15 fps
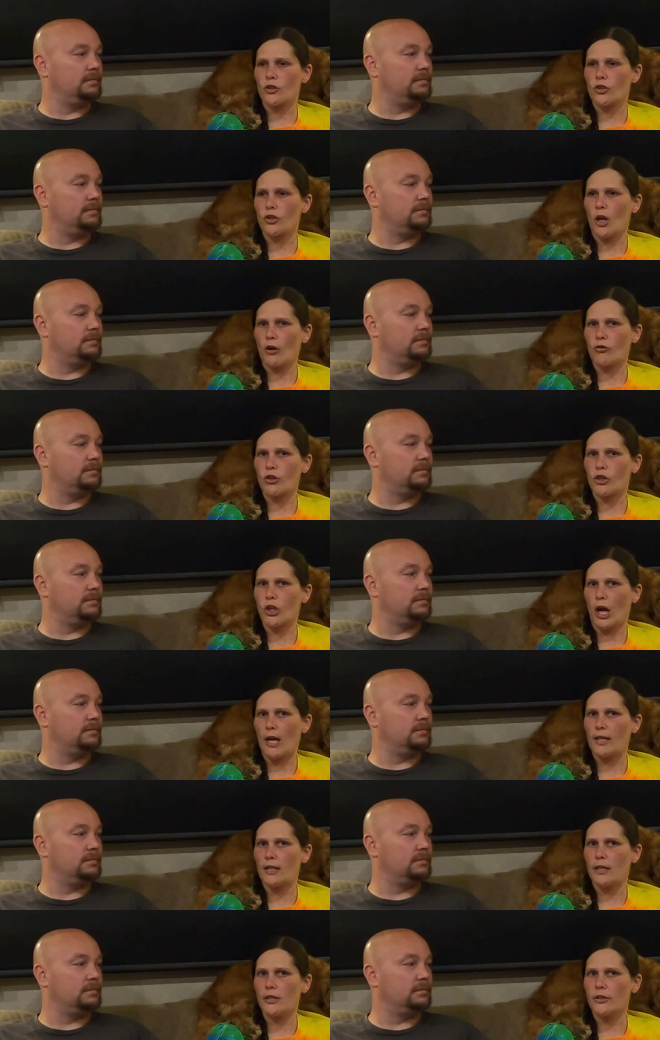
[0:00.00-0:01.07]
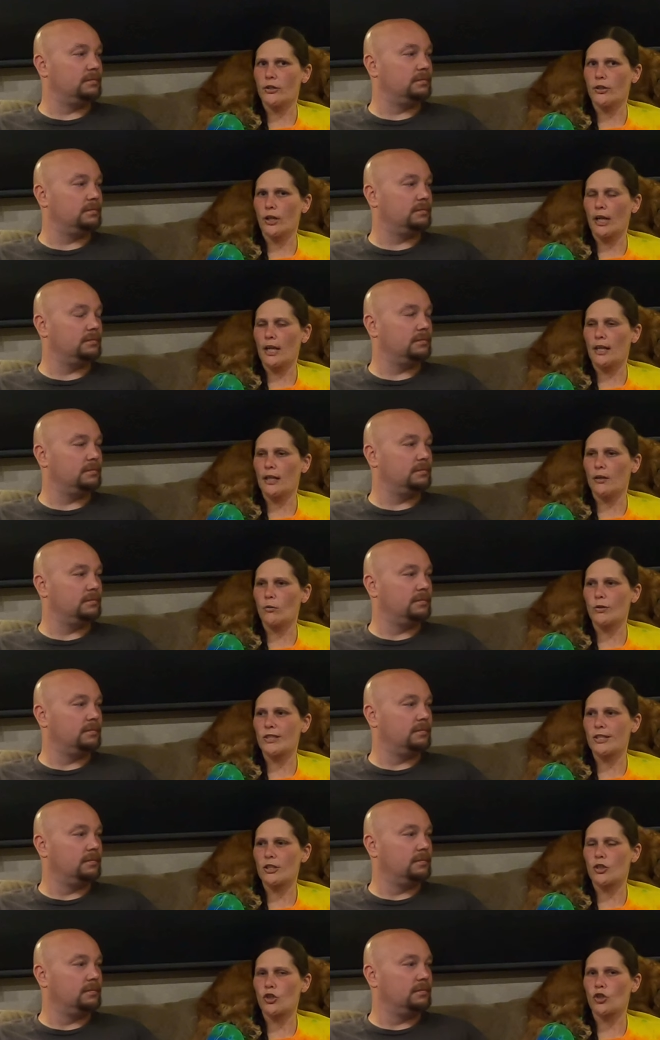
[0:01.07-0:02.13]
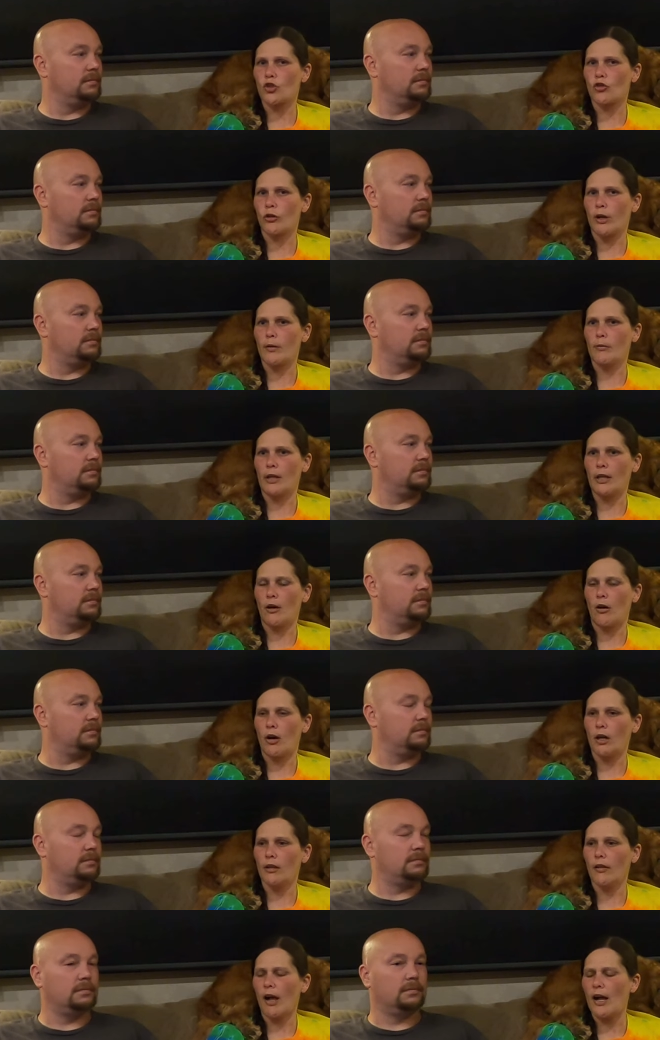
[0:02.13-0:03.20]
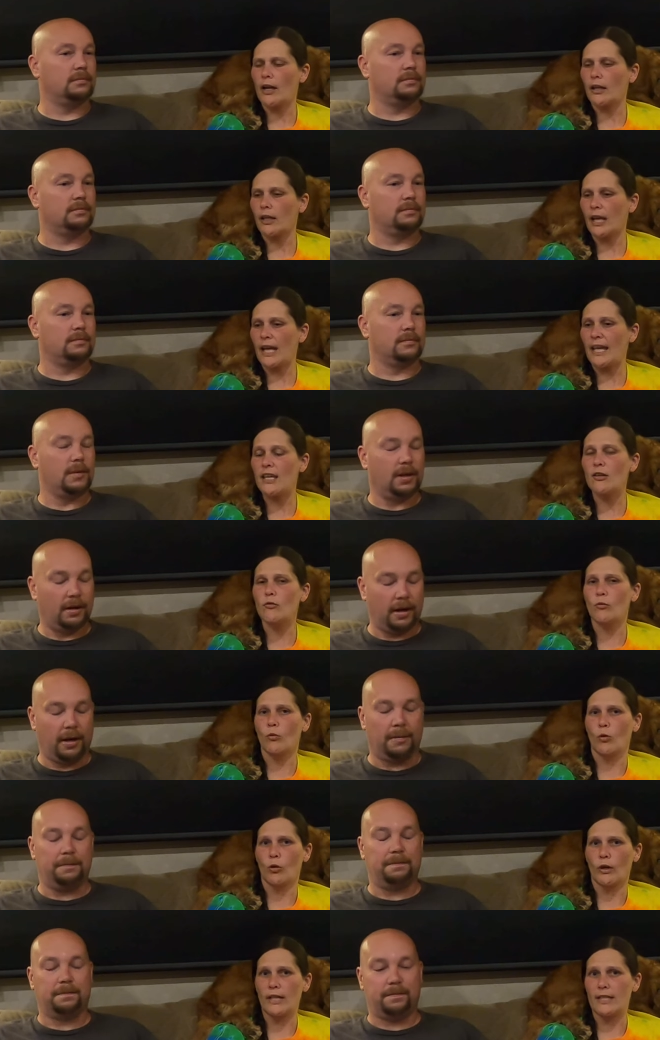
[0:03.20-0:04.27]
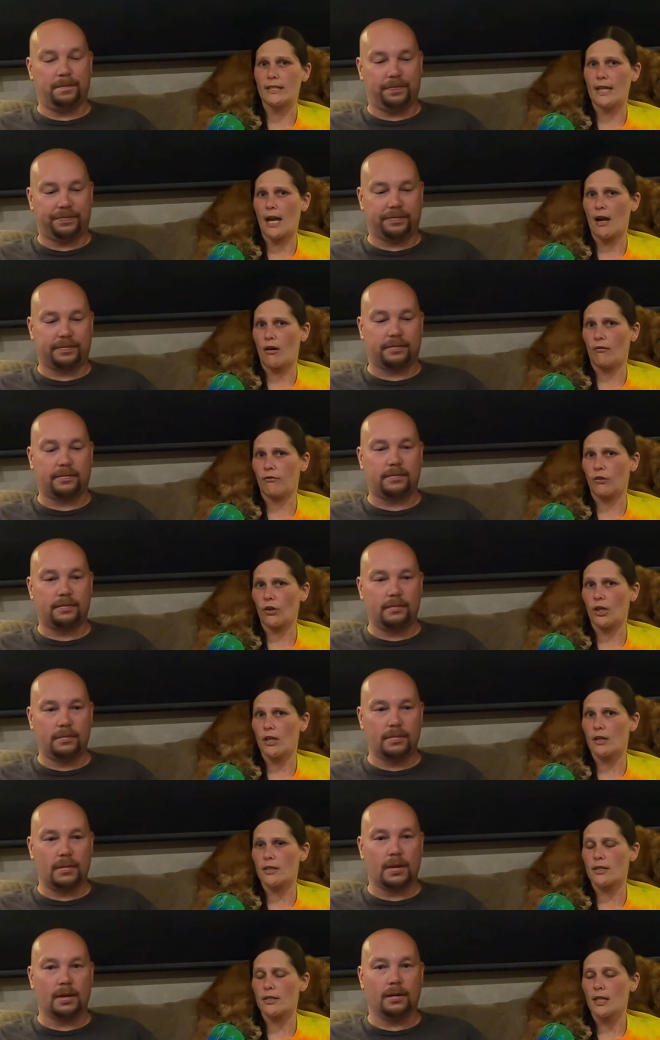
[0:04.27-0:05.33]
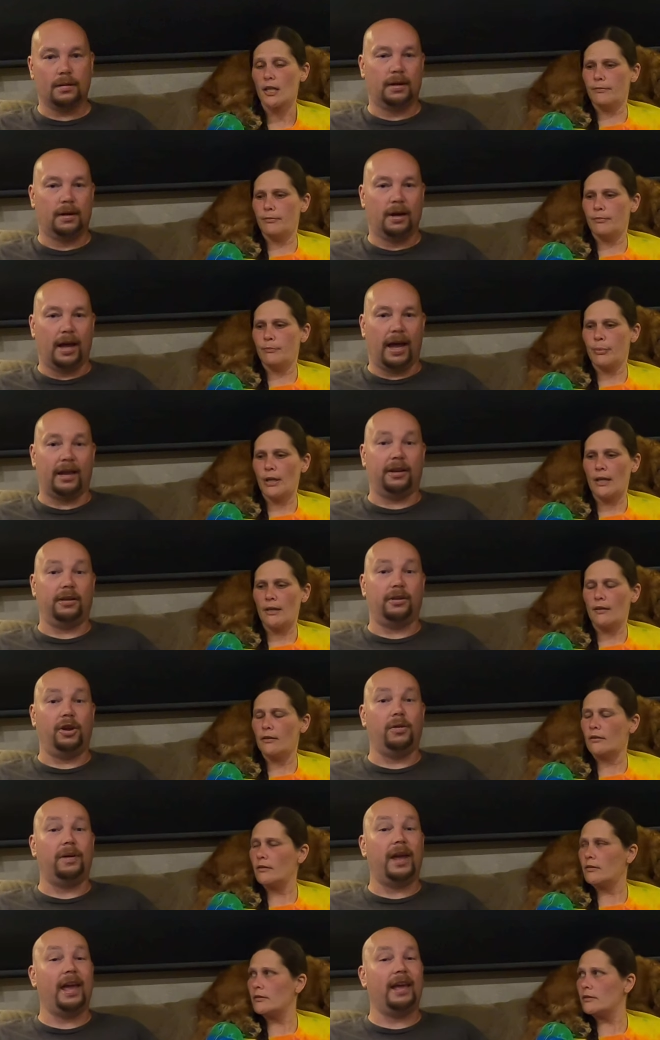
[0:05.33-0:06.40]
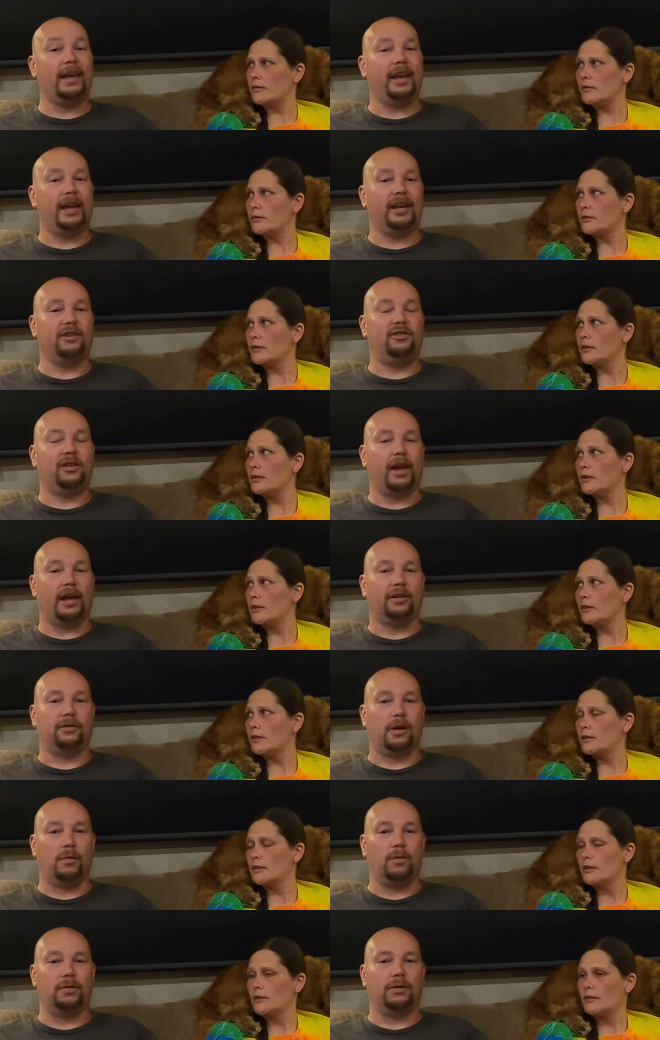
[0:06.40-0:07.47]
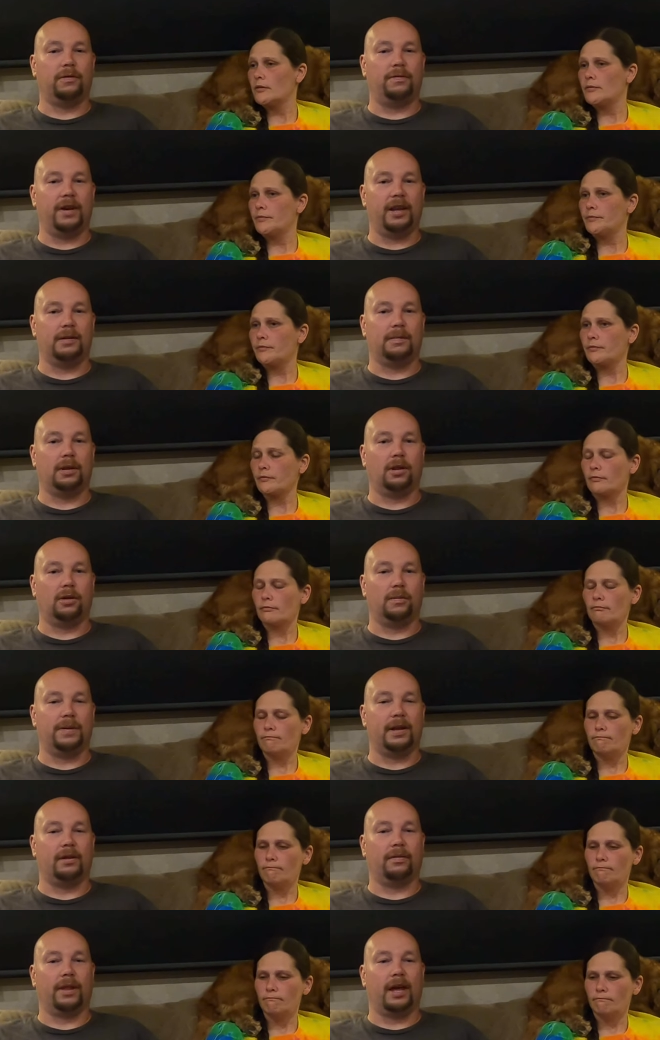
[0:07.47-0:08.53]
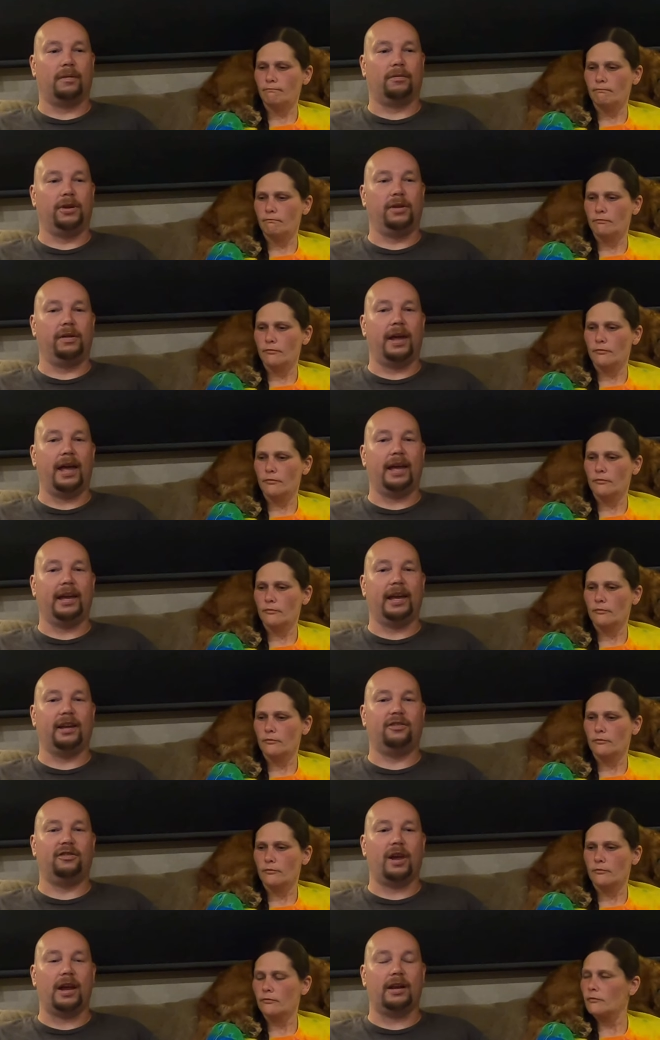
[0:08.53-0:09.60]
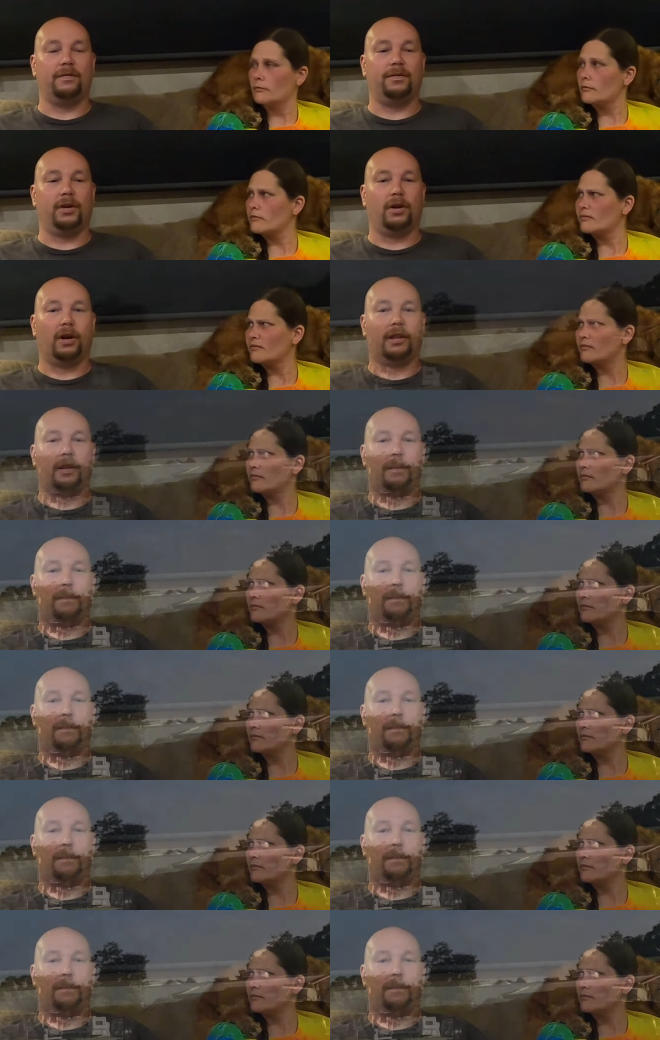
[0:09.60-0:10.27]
Speaker 1: there's no shade here, and it was extremely hot, like heat yeah. warnings out for us.
Speaker 2: But and you can get shade, so I will defend them a little bit on that one. You can get shade if you're at